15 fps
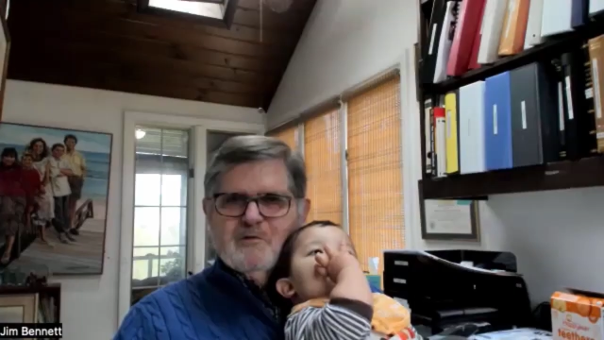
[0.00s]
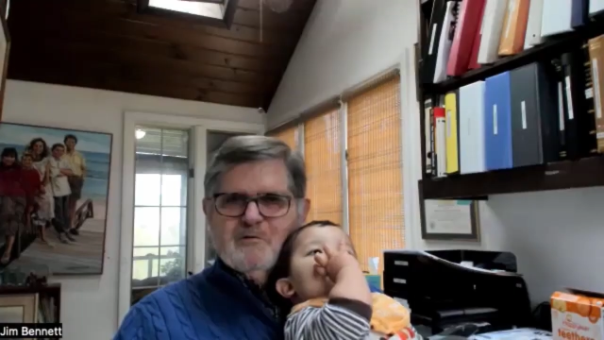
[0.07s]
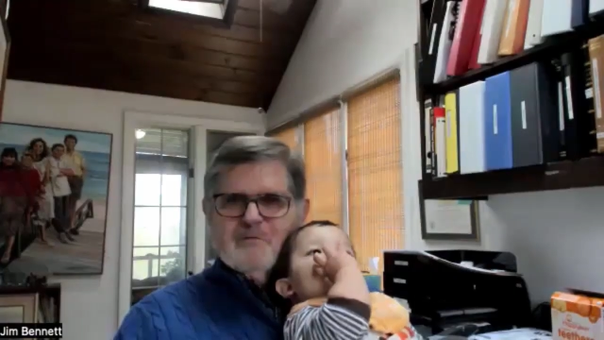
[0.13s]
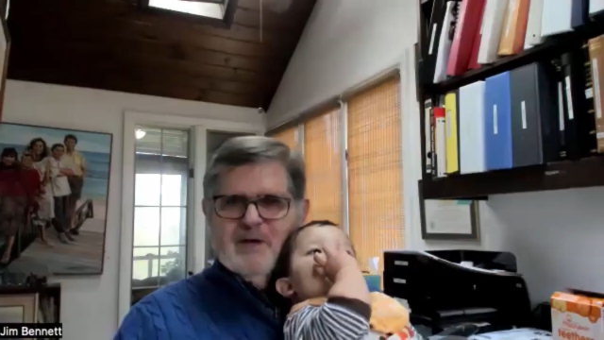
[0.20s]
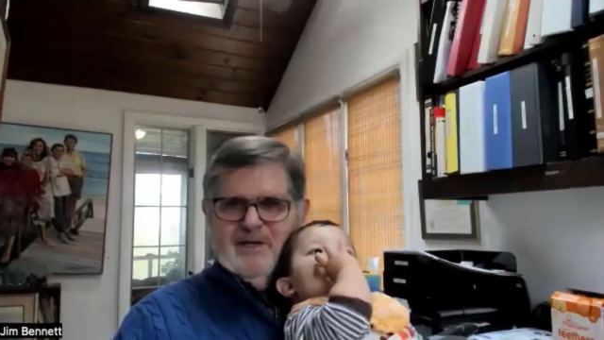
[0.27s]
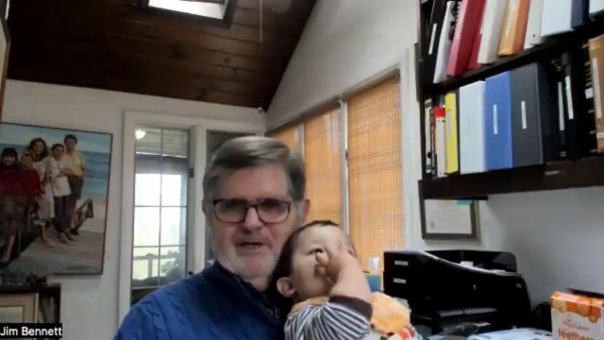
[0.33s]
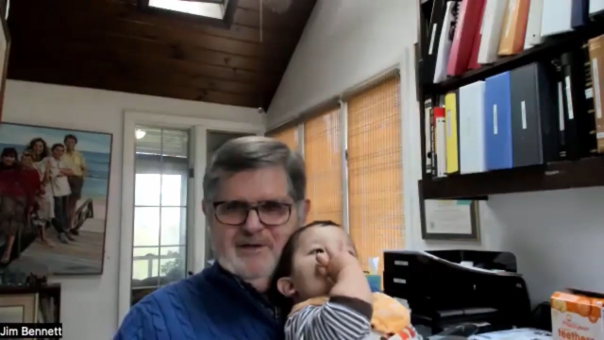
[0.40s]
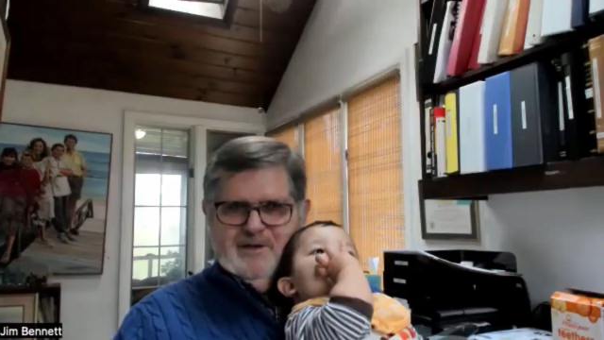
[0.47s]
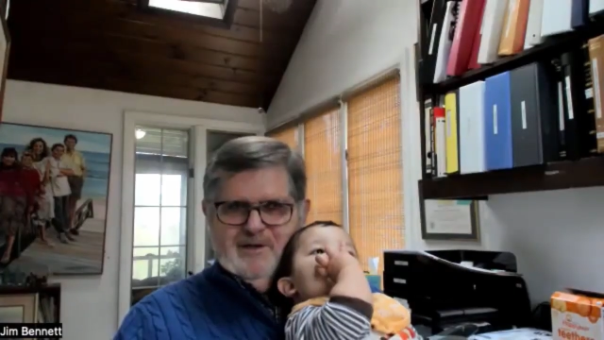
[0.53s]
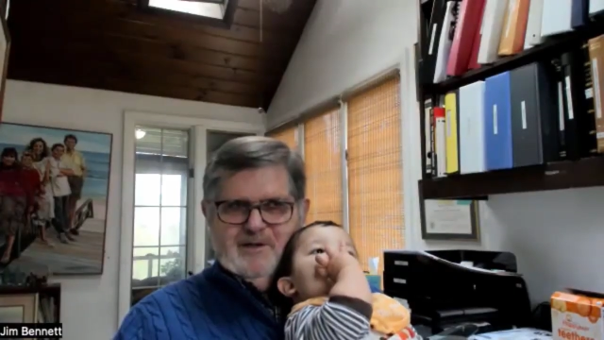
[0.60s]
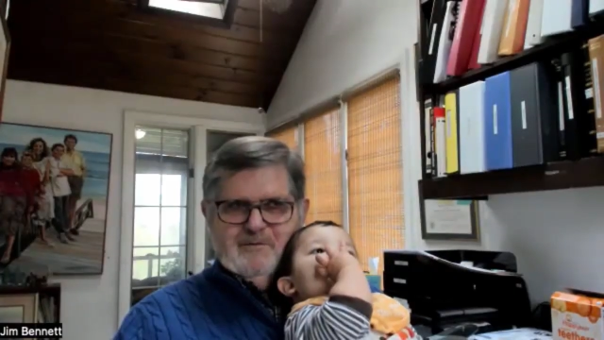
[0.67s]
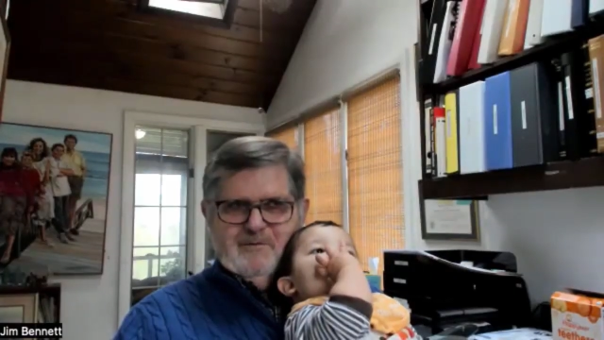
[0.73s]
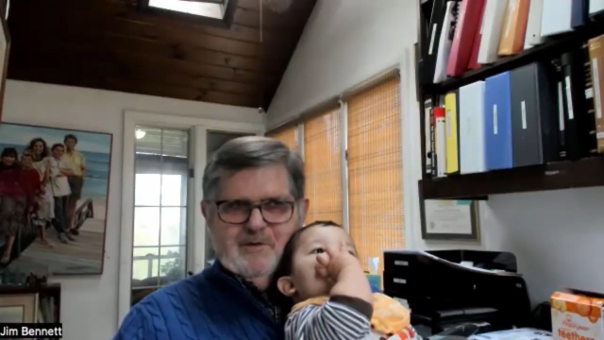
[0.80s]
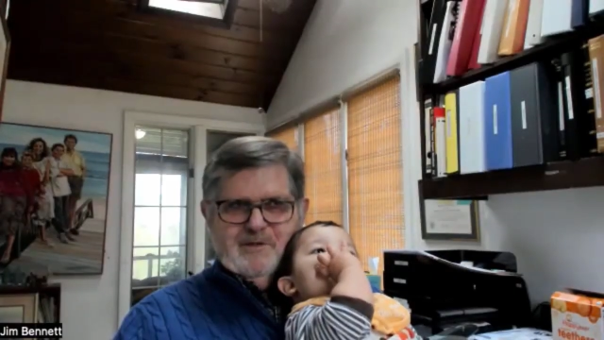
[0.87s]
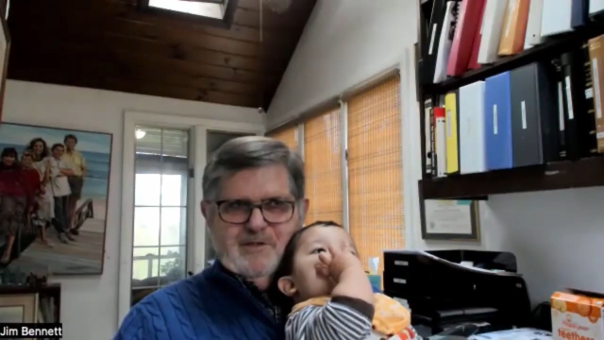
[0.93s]
rate. In
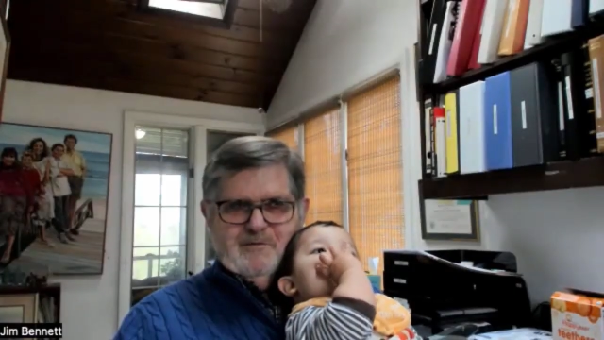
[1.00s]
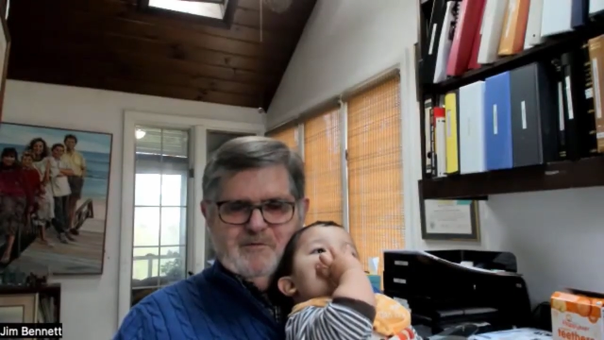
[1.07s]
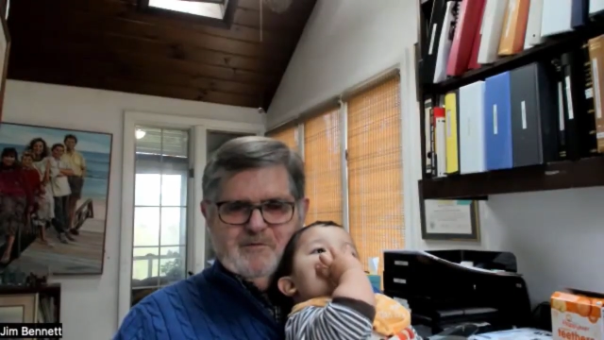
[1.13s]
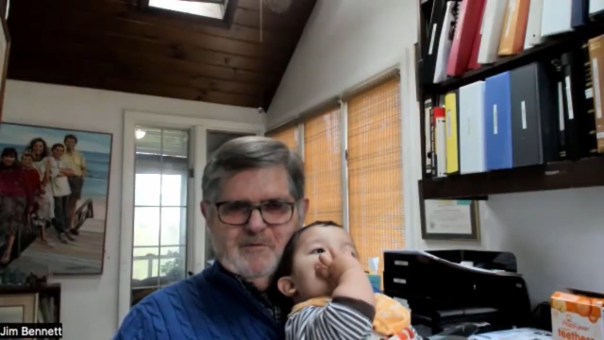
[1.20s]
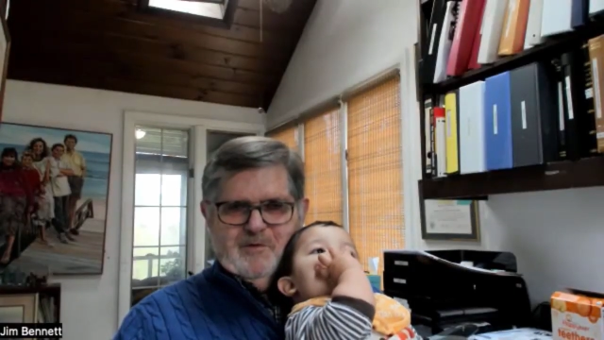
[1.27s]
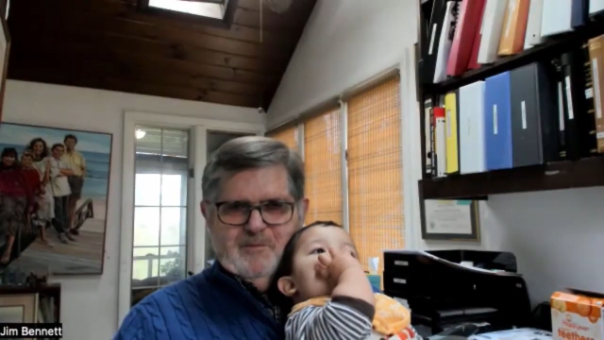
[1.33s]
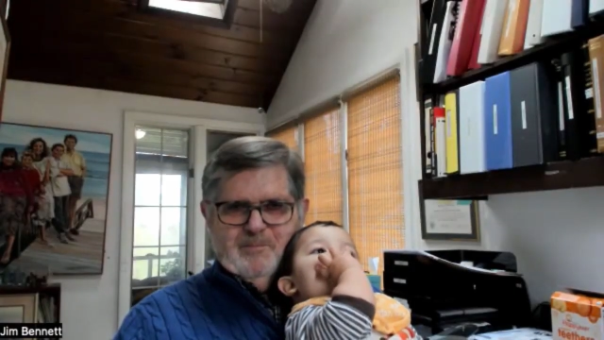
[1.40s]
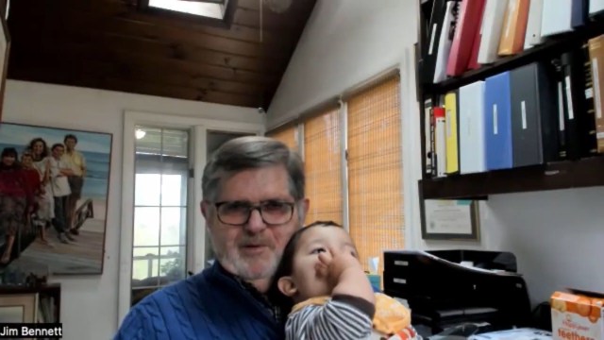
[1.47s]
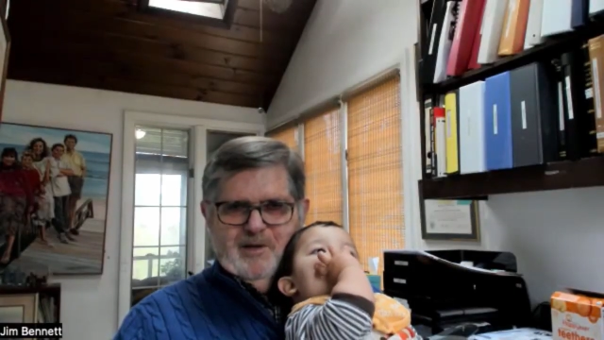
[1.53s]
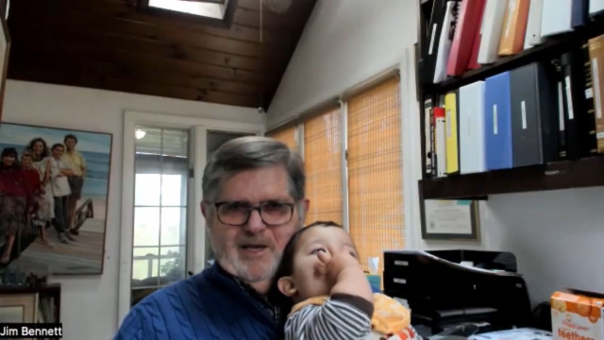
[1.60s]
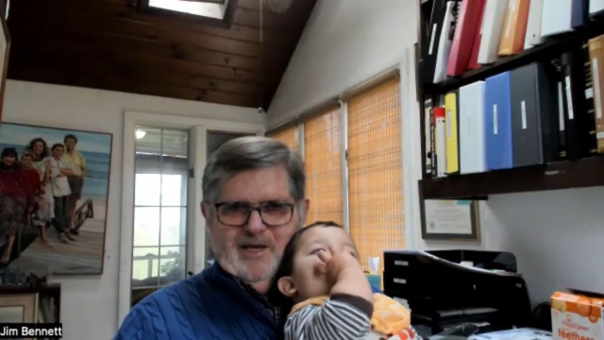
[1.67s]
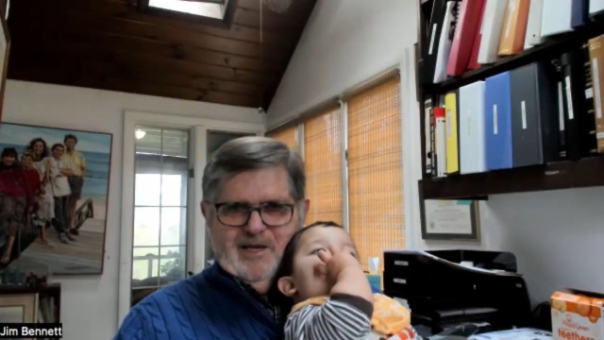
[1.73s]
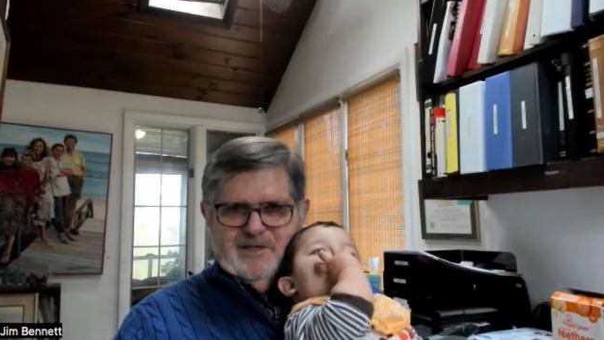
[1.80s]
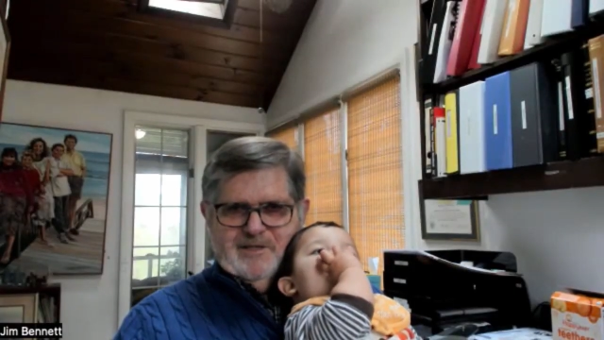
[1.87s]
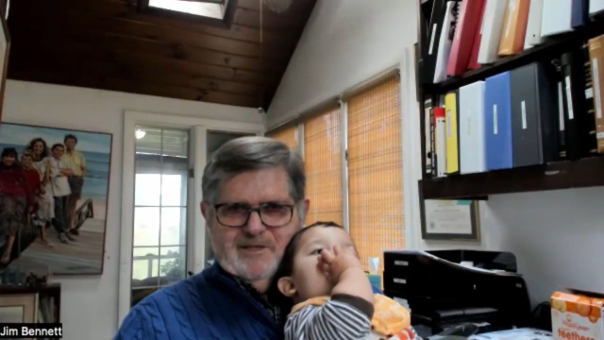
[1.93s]
other words, it would
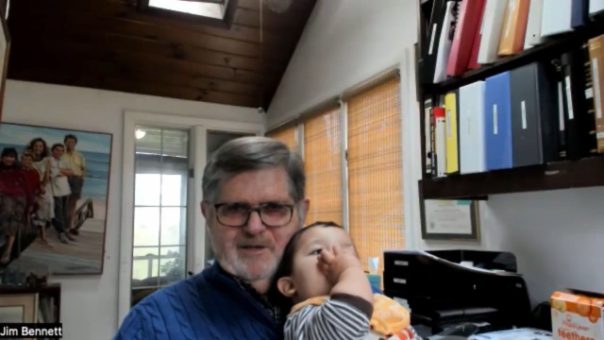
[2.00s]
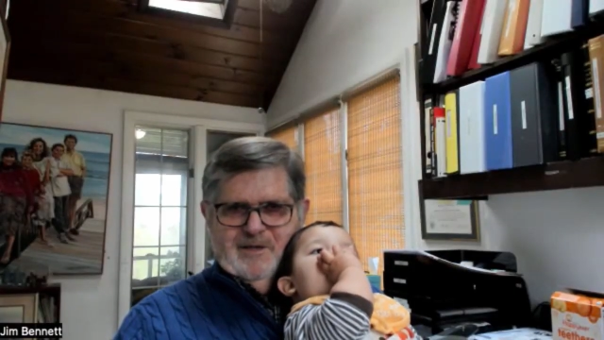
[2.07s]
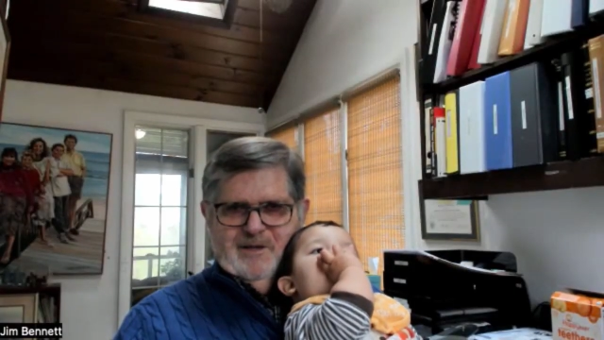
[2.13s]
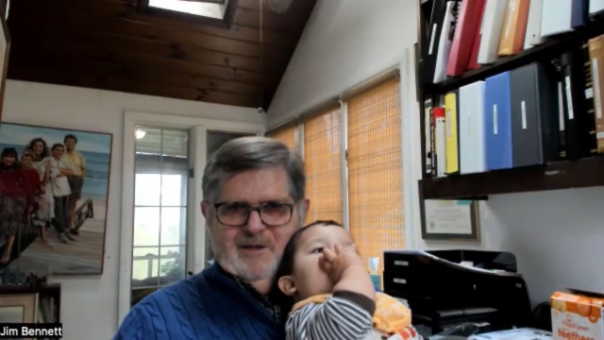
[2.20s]
replace